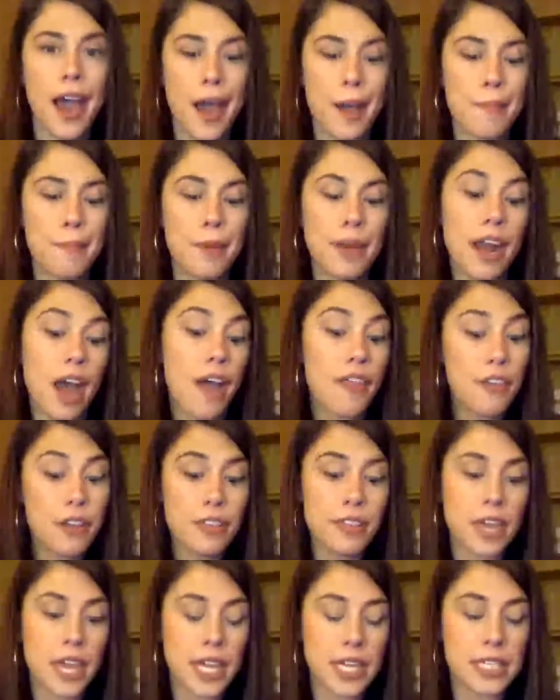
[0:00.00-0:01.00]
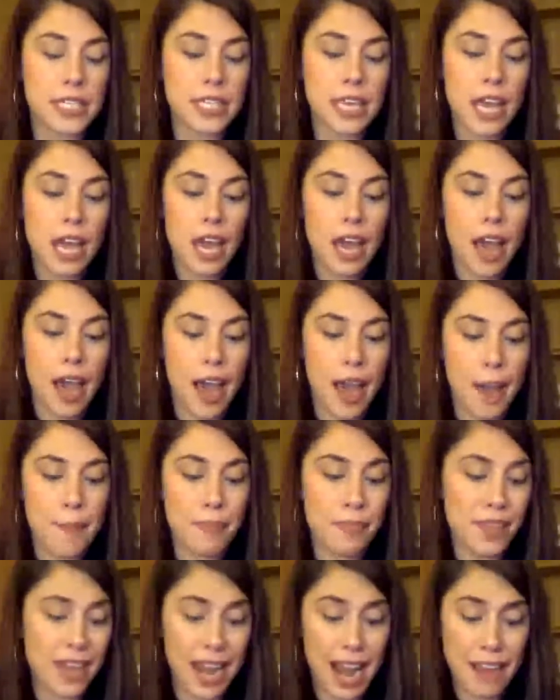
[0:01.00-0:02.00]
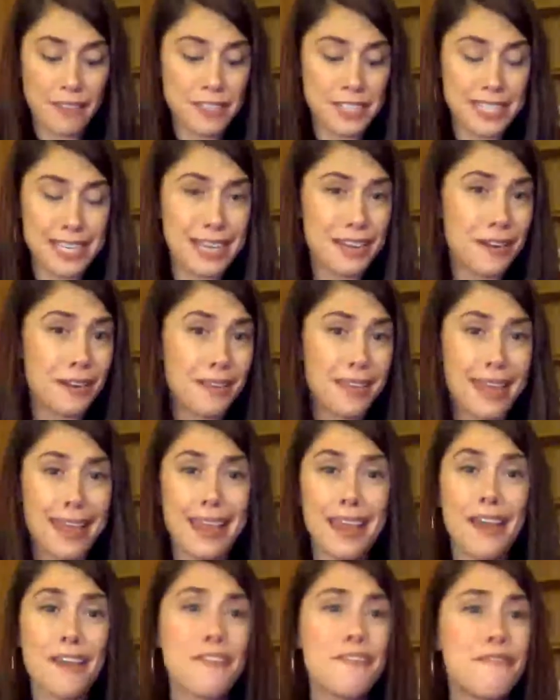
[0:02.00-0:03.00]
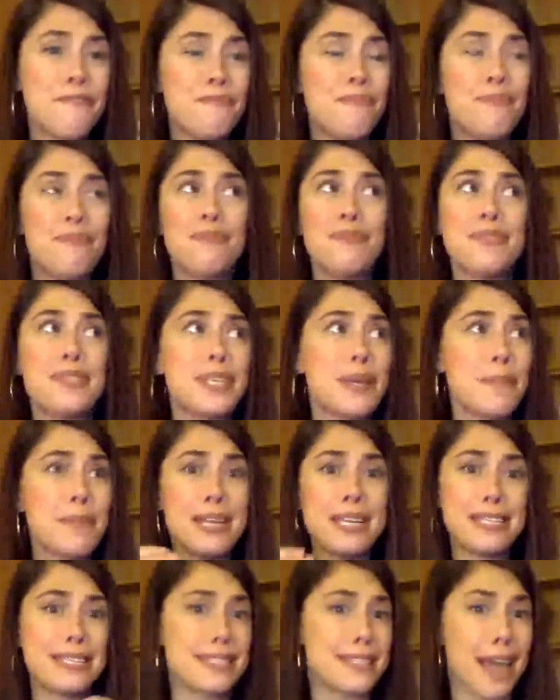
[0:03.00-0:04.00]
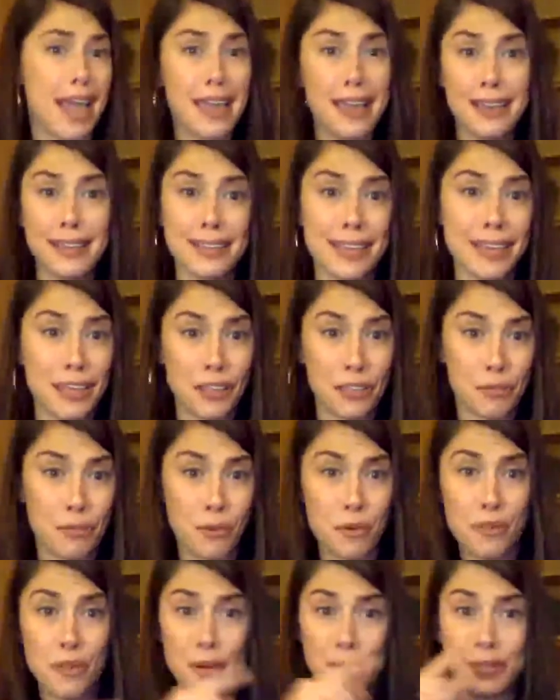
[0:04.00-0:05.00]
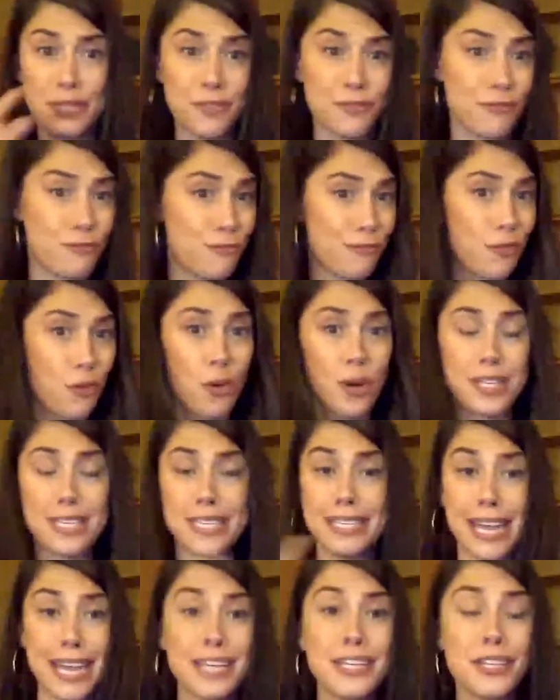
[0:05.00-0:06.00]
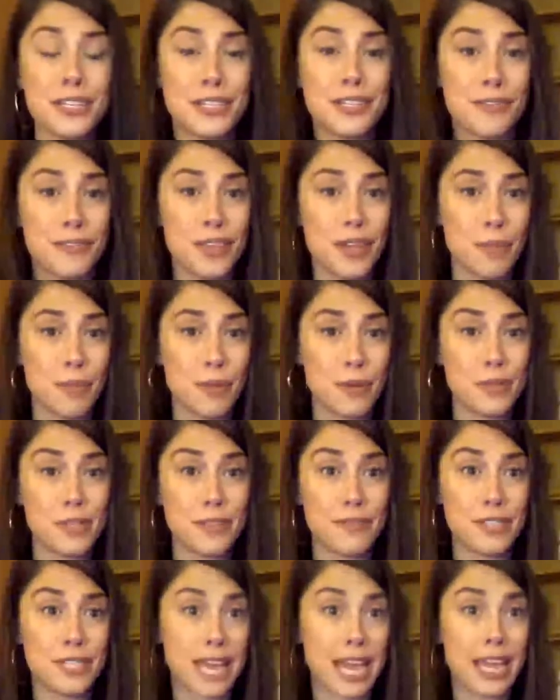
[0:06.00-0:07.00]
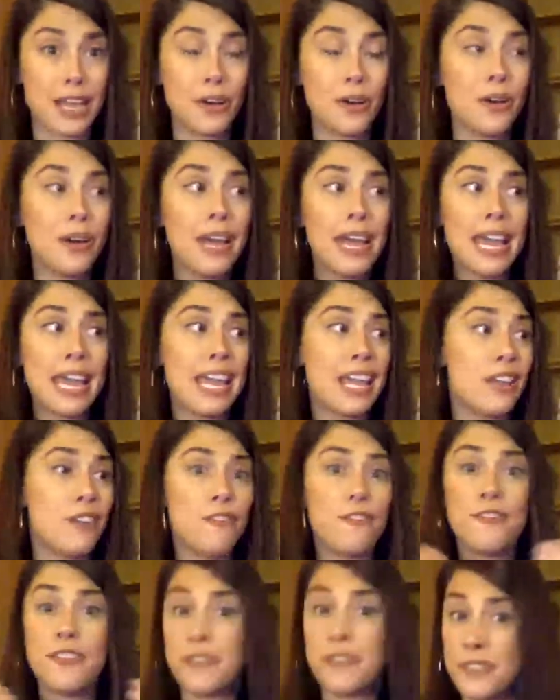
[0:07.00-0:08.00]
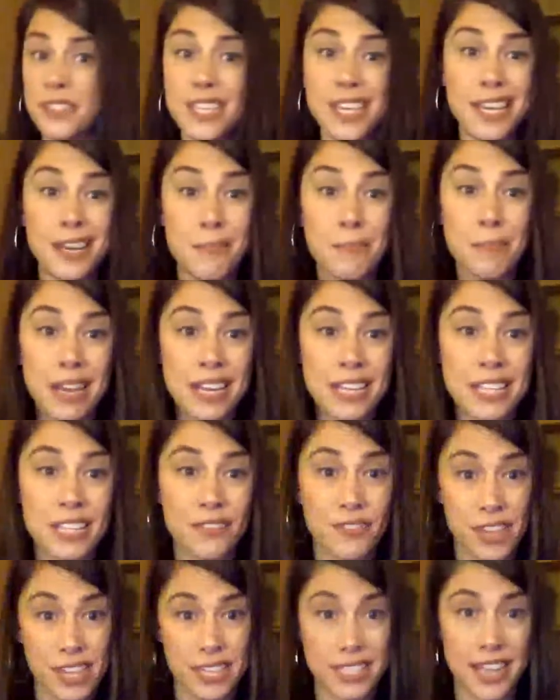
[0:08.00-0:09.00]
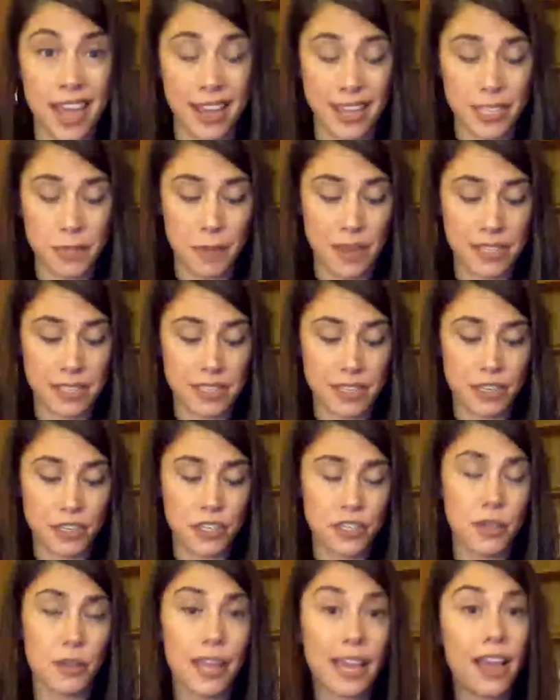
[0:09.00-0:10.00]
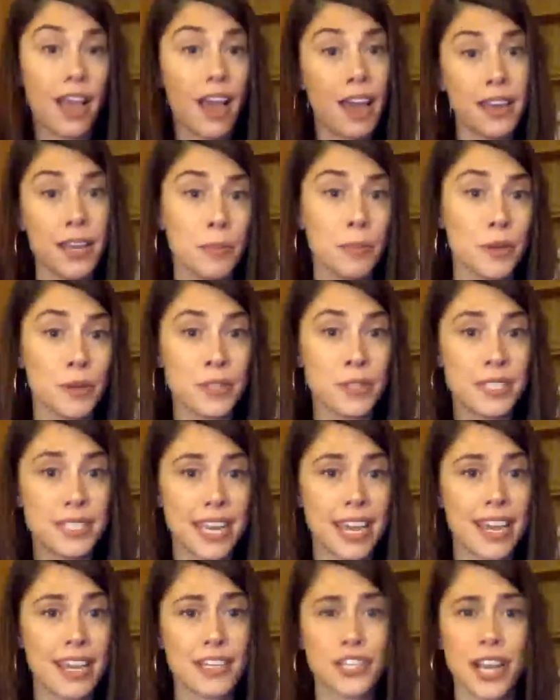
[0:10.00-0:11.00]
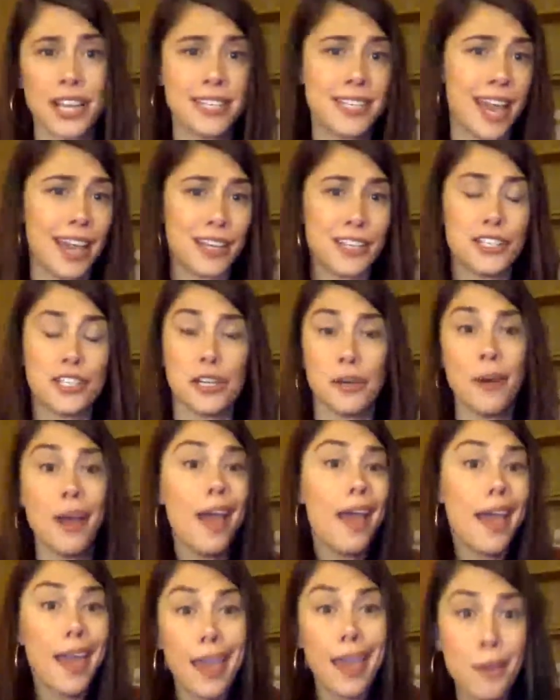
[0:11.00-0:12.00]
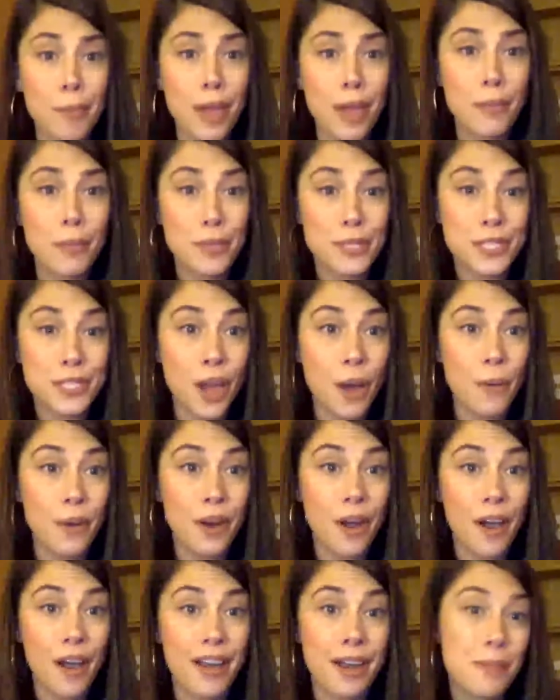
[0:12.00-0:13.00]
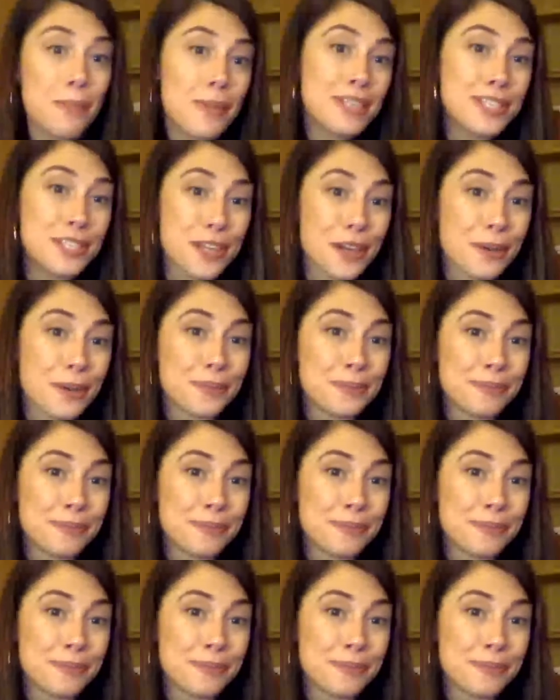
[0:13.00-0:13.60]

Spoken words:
But other things that I've seen are like somebody cycling through those 4 stages of the abusive cycle in 15 minutes via text message. So like honeymoon stage, I text you, "Hey babe, what's going on? I miss you."